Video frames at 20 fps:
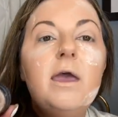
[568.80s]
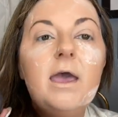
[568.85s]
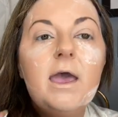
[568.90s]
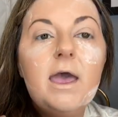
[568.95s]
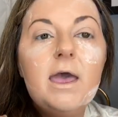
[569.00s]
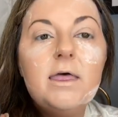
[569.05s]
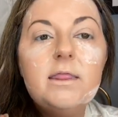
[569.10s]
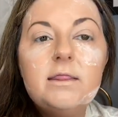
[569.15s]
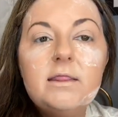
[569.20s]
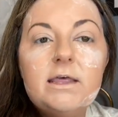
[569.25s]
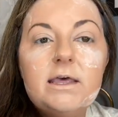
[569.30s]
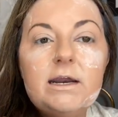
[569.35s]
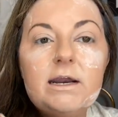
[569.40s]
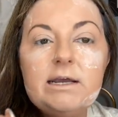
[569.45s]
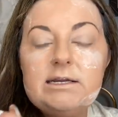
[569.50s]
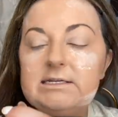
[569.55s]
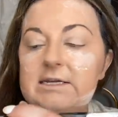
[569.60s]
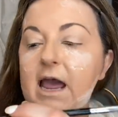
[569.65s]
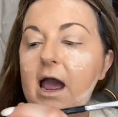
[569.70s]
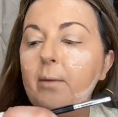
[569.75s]
and then I
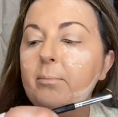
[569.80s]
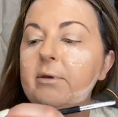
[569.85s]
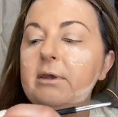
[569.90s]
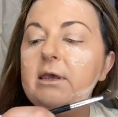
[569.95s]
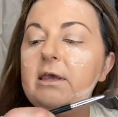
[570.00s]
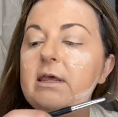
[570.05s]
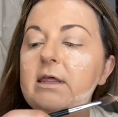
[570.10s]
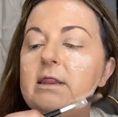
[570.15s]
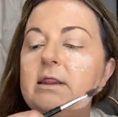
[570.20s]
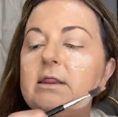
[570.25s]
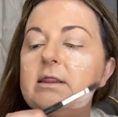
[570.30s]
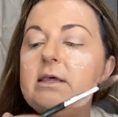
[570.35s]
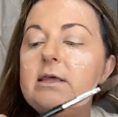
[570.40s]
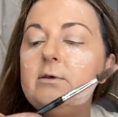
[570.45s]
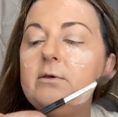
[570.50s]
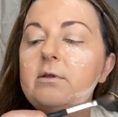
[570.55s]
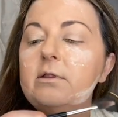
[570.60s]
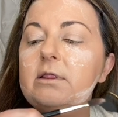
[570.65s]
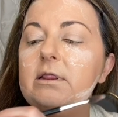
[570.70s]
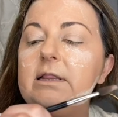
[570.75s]
tap it in
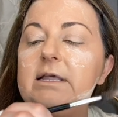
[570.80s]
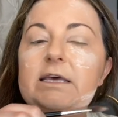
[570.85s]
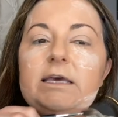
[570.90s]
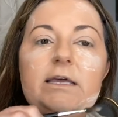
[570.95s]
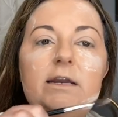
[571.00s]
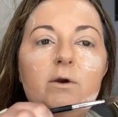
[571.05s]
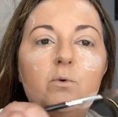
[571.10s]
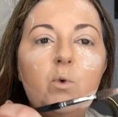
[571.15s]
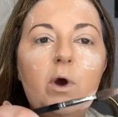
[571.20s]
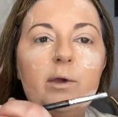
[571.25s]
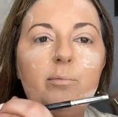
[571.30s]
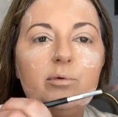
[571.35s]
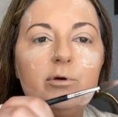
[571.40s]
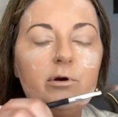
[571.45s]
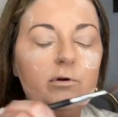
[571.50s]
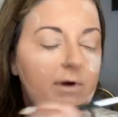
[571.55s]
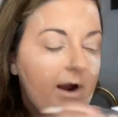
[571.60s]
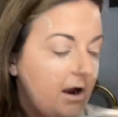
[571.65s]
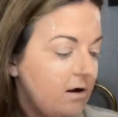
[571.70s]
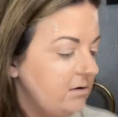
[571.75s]
the lid and wipe it
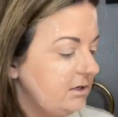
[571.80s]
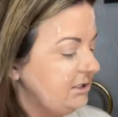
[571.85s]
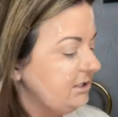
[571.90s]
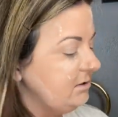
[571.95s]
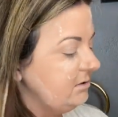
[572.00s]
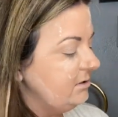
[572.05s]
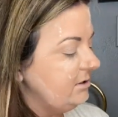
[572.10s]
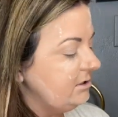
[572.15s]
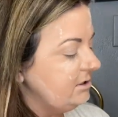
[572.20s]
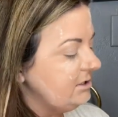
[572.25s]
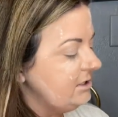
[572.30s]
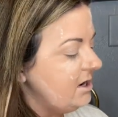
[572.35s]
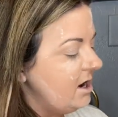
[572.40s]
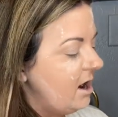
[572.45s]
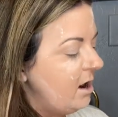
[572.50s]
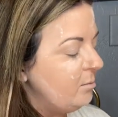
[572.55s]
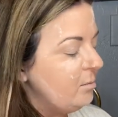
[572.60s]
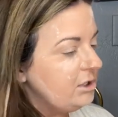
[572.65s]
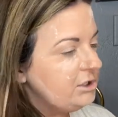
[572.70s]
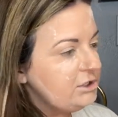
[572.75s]
around so there's
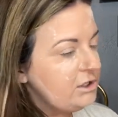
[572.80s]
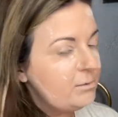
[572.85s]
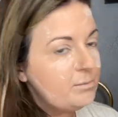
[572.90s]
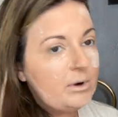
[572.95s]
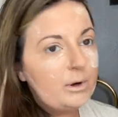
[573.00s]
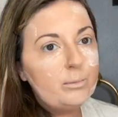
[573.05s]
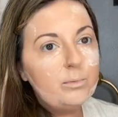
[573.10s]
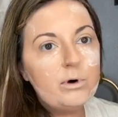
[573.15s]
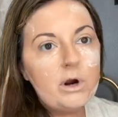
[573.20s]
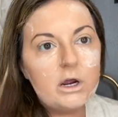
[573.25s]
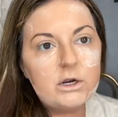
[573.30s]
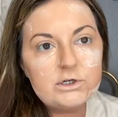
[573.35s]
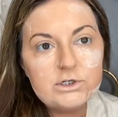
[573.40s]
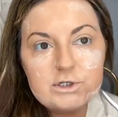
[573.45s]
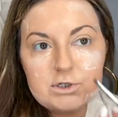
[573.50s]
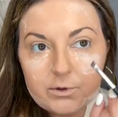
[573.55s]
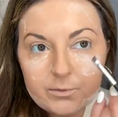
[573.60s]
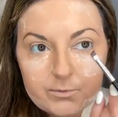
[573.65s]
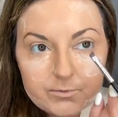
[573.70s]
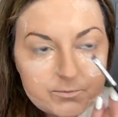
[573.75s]
not much on my brush.
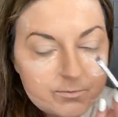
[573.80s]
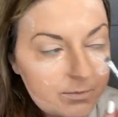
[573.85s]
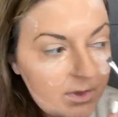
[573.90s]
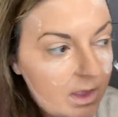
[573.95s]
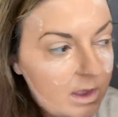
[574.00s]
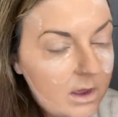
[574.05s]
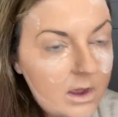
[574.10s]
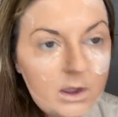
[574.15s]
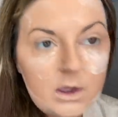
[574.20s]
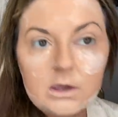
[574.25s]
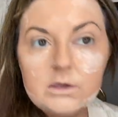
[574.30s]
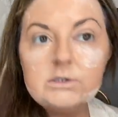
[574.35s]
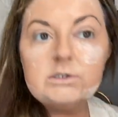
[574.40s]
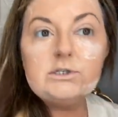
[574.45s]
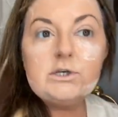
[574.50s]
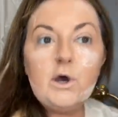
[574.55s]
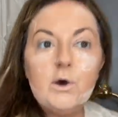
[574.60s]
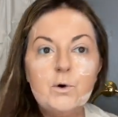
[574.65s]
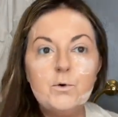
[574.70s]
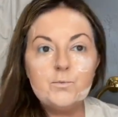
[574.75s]

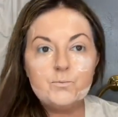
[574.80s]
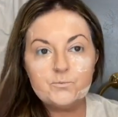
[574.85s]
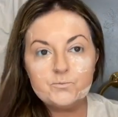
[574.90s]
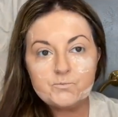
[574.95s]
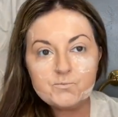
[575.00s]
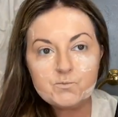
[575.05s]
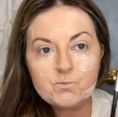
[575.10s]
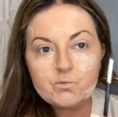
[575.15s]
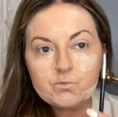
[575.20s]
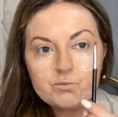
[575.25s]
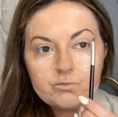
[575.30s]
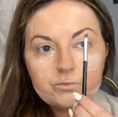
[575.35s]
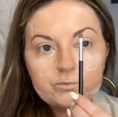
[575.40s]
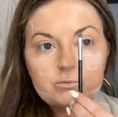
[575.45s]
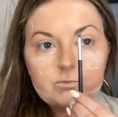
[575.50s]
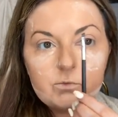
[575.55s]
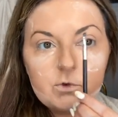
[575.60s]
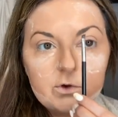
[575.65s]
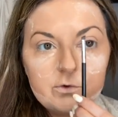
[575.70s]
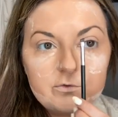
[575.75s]
So
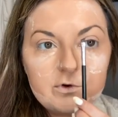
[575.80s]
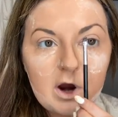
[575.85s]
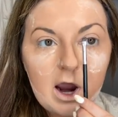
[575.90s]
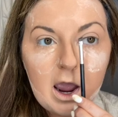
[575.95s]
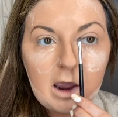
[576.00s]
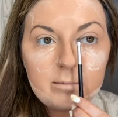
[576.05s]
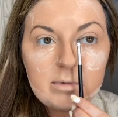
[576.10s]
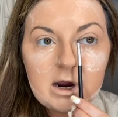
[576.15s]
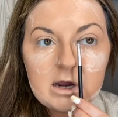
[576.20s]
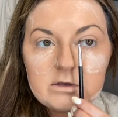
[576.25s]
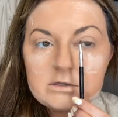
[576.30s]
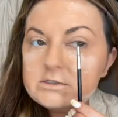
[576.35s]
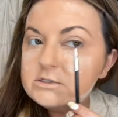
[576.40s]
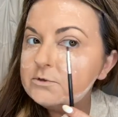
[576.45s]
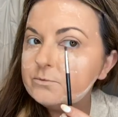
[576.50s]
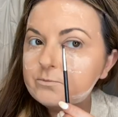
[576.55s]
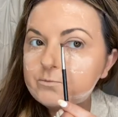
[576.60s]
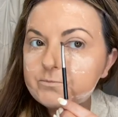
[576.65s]
for eyebrows,